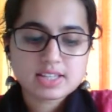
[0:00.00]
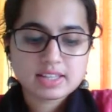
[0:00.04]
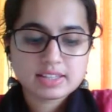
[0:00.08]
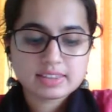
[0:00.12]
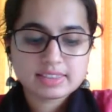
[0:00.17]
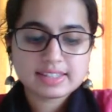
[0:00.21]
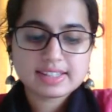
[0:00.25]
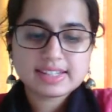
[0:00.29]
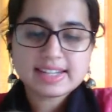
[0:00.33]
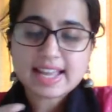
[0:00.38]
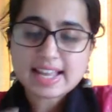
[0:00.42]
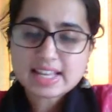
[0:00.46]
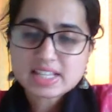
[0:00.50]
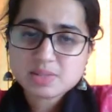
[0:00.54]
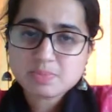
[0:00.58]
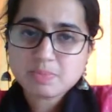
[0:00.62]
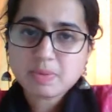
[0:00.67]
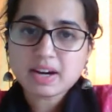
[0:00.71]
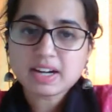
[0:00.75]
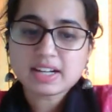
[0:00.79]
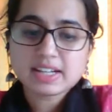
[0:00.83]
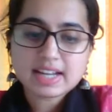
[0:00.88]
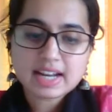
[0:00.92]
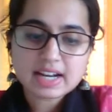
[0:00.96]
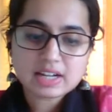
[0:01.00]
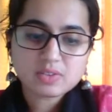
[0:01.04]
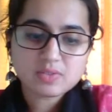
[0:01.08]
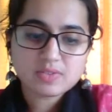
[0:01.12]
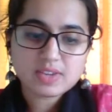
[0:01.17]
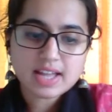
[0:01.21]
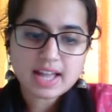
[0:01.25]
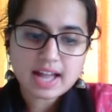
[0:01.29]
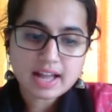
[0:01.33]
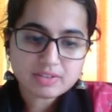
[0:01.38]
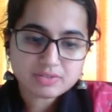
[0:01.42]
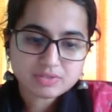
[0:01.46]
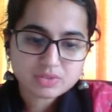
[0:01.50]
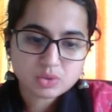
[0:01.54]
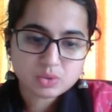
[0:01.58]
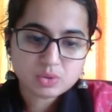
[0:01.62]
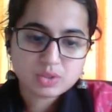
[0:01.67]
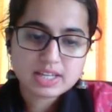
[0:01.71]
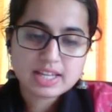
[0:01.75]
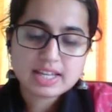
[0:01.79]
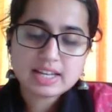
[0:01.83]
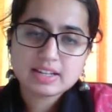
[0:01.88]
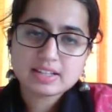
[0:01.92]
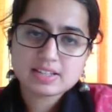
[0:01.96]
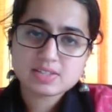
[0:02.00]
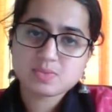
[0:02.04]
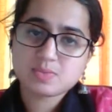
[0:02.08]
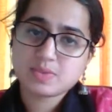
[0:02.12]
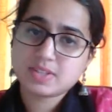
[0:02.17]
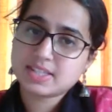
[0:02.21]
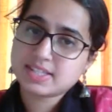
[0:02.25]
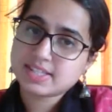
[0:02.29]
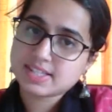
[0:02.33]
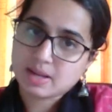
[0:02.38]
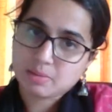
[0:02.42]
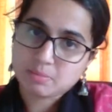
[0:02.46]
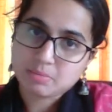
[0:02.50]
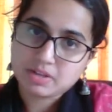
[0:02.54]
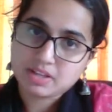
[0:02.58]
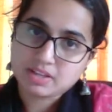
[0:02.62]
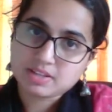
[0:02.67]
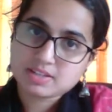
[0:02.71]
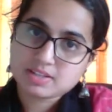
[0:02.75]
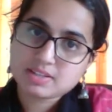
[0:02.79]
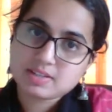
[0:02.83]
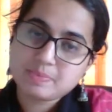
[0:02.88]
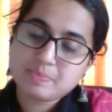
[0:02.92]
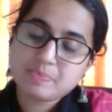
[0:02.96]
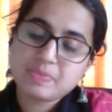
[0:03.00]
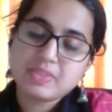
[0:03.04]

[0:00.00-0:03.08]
The next part that we have to deal is with summons.